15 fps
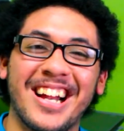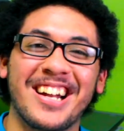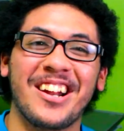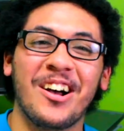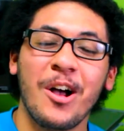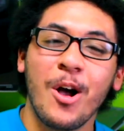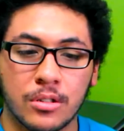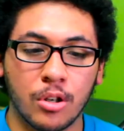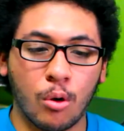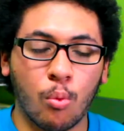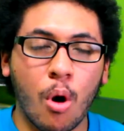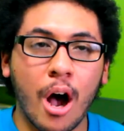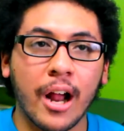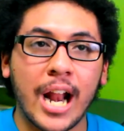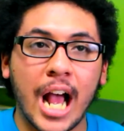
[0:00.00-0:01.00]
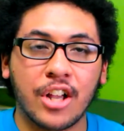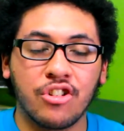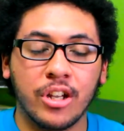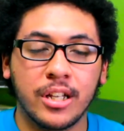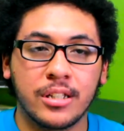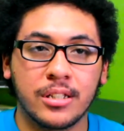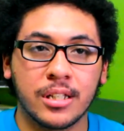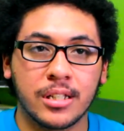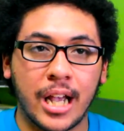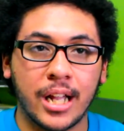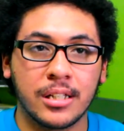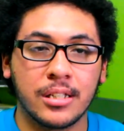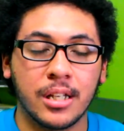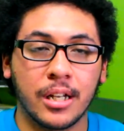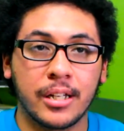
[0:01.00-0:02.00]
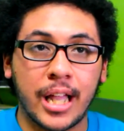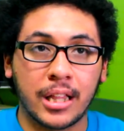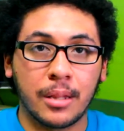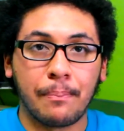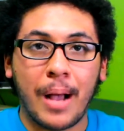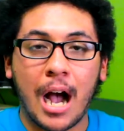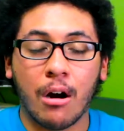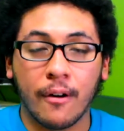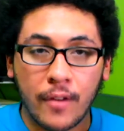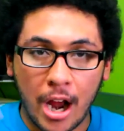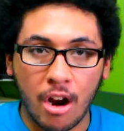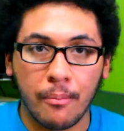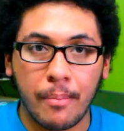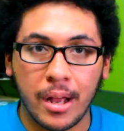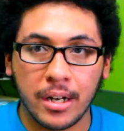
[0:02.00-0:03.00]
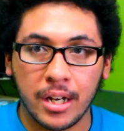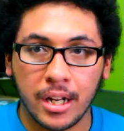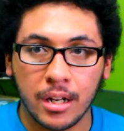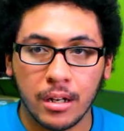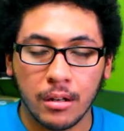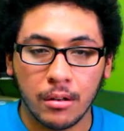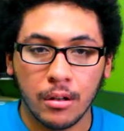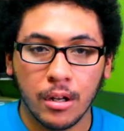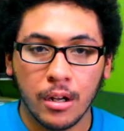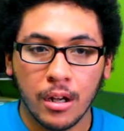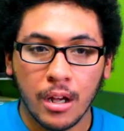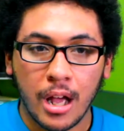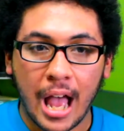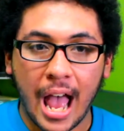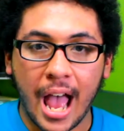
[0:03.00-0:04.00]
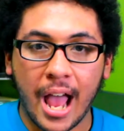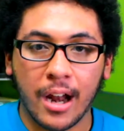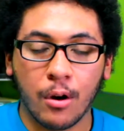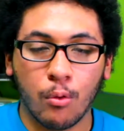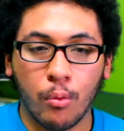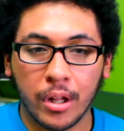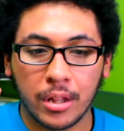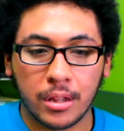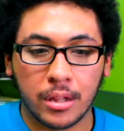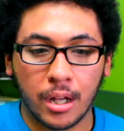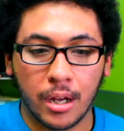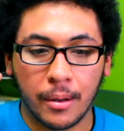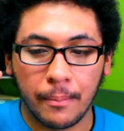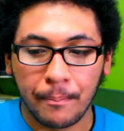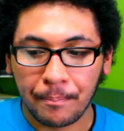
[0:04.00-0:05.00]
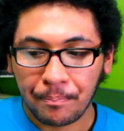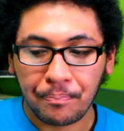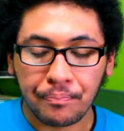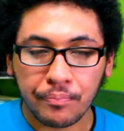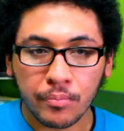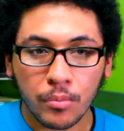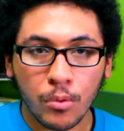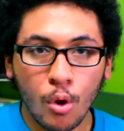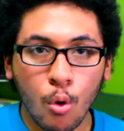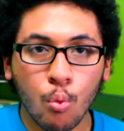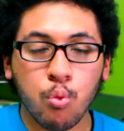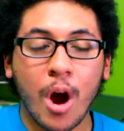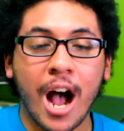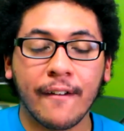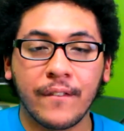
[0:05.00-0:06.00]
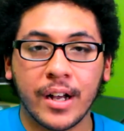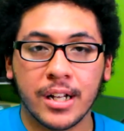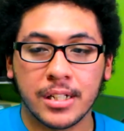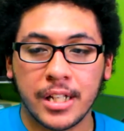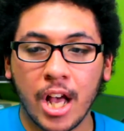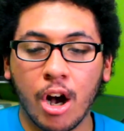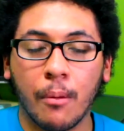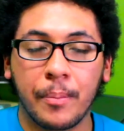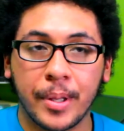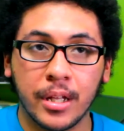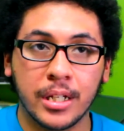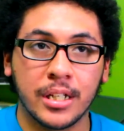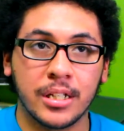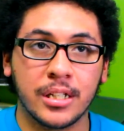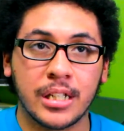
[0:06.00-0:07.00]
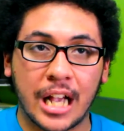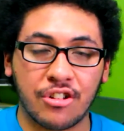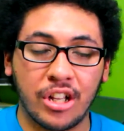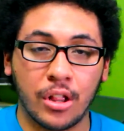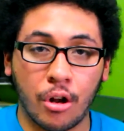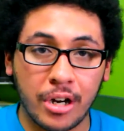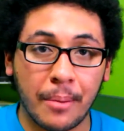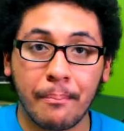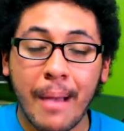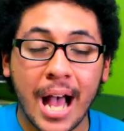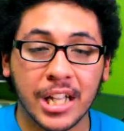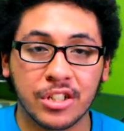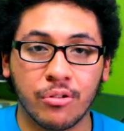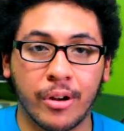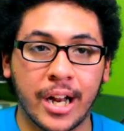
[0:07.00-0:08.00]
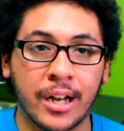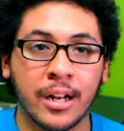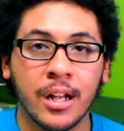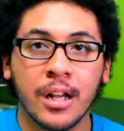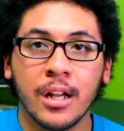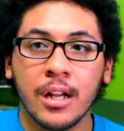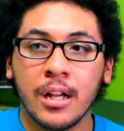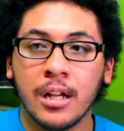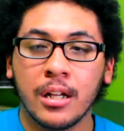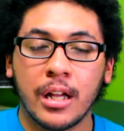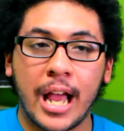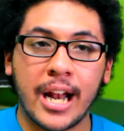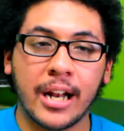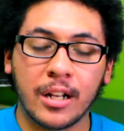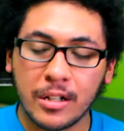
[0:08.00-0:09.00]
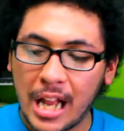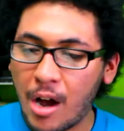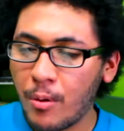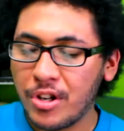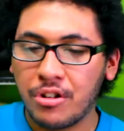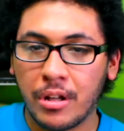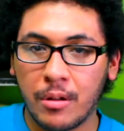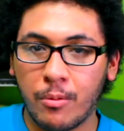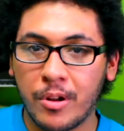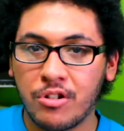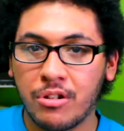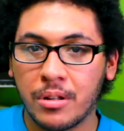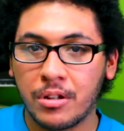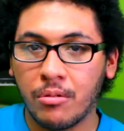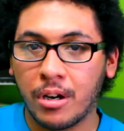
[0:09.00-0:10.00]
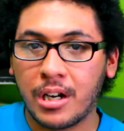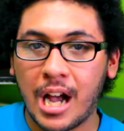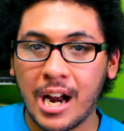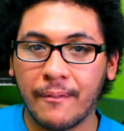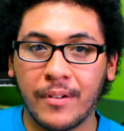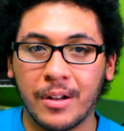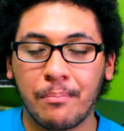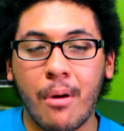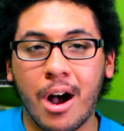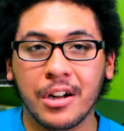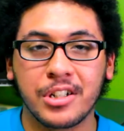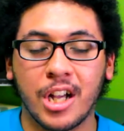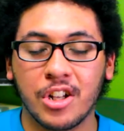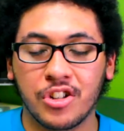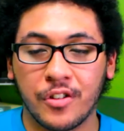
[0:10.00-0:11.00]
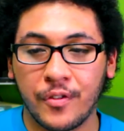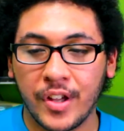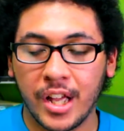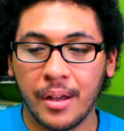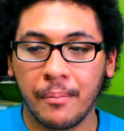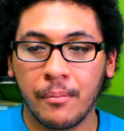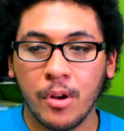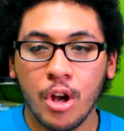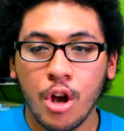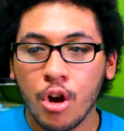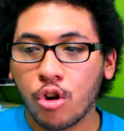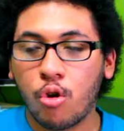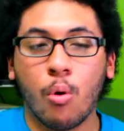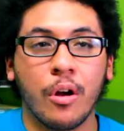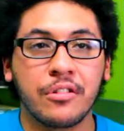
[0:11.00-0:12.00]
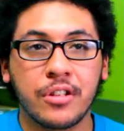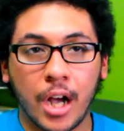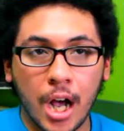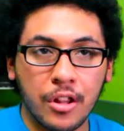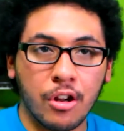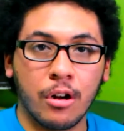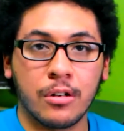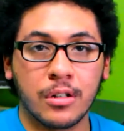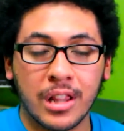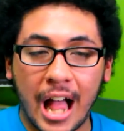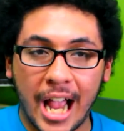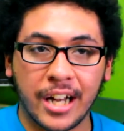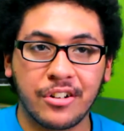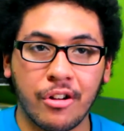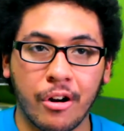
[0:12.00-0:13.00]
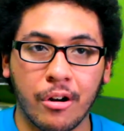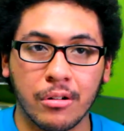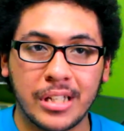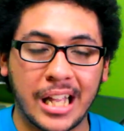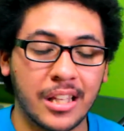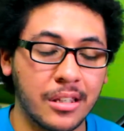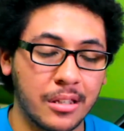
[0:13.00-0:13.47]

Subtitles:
I know. So Juan actually decides to get the power of airbending, and with Rava's help, he's actually learned how to master it. And now we just do a kind of a montage of him going to other lion turtles